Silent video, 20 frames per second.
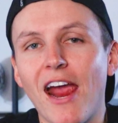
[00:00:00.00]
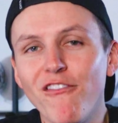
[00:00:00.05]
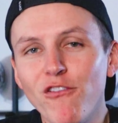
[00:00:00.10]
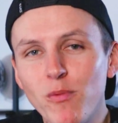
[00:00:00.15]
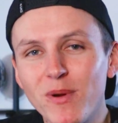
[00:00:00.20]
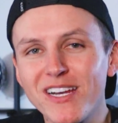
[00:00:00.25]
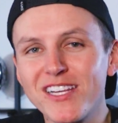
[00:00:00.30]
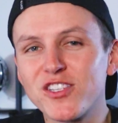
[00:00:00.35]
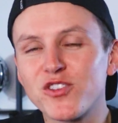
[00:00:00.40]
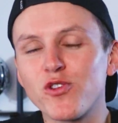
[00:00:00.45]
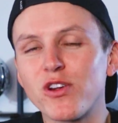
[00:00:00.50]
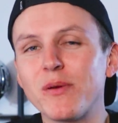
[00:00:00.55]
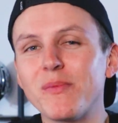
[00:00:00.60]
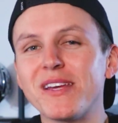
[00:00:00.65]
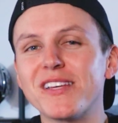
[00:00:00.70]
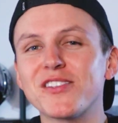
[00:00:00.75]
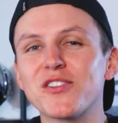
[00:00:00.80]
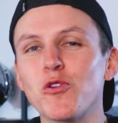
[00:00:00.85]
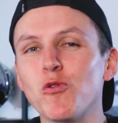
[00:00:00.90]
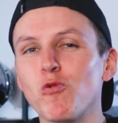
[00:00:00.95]
Everybody's dream
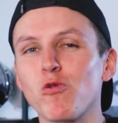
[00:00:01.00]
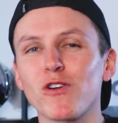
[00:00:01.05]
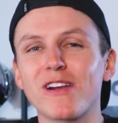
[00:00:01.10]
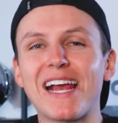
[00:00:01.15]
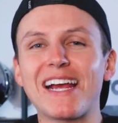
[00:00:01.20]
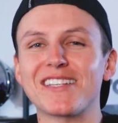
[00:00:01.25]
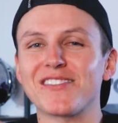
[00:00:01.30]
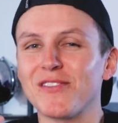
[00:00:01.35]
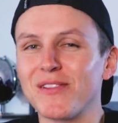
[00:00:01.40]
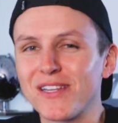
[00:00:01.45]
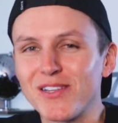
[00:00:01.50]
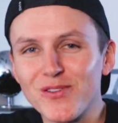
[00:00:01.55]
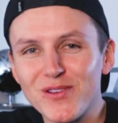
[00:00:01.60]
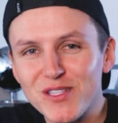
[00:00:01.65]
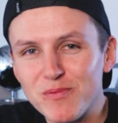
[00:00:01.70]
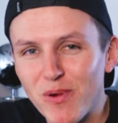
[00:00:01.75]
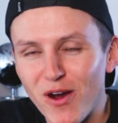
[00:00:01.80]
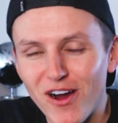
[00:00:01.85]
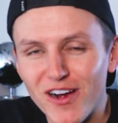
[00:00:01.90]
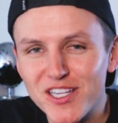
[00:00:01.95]
is to work as little
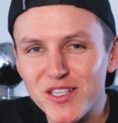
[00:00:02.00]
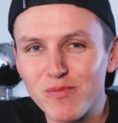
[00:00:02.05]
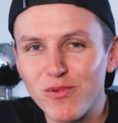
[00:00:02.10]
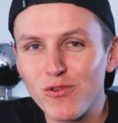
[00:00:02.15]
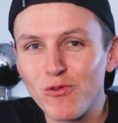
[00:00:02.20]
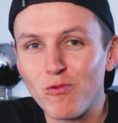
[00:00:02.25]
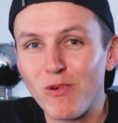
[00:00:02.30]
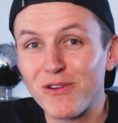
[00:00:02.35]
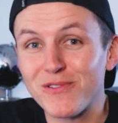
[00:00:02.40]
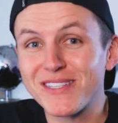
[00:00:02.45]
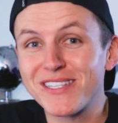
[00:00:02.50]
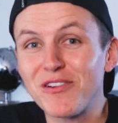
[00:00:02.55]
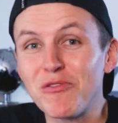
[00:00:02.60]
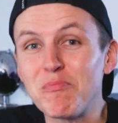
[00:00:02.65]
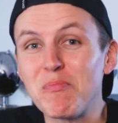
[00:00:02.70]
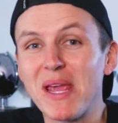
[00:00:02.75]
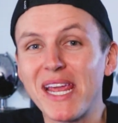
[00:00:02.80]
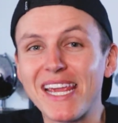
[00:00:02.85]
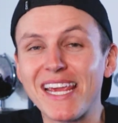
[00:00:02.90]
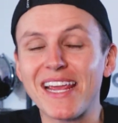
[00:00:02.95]
as possible while still
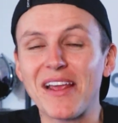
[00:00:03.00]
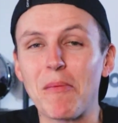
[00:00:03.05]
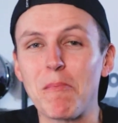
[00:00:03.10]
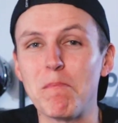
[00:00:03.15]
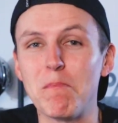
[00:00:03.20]
making